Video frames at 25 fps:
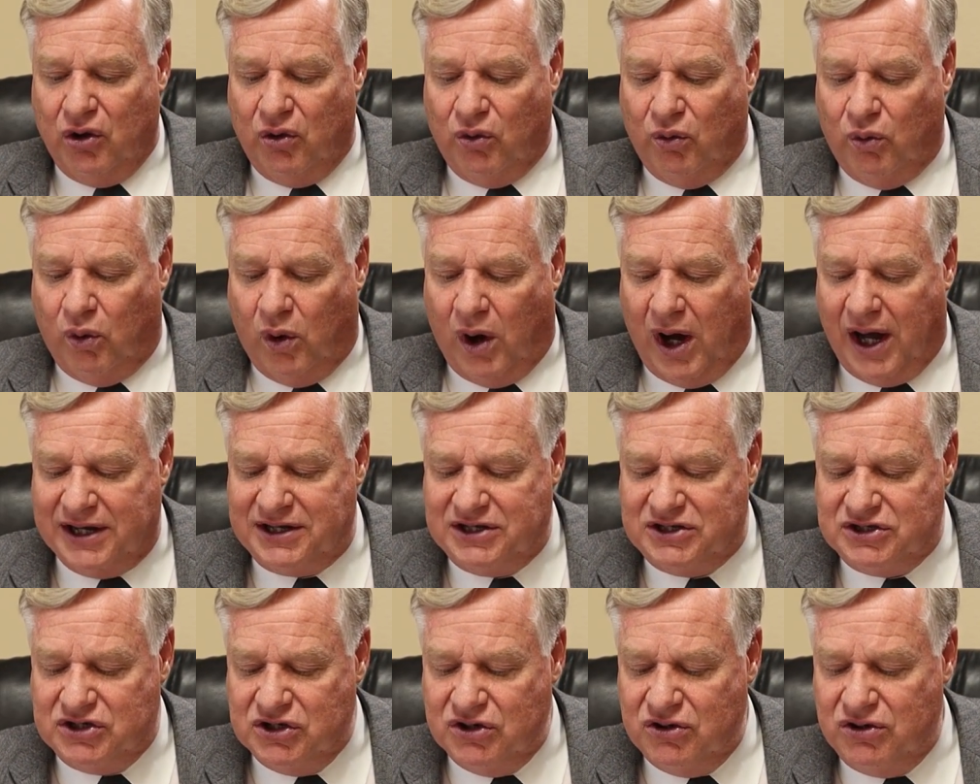
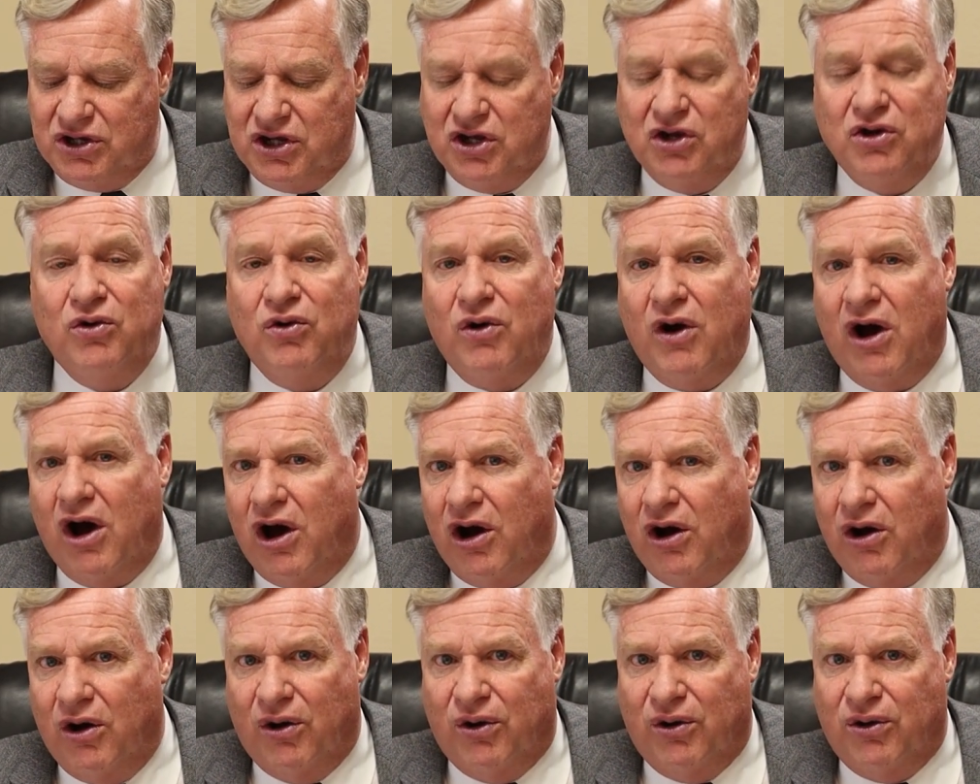What do you
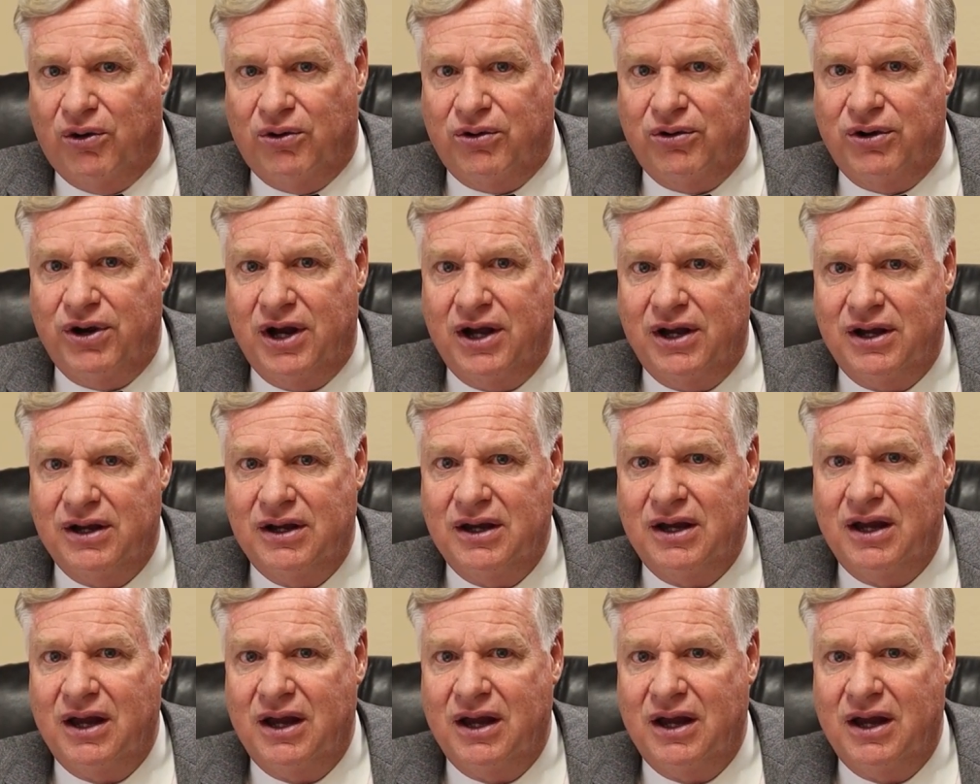own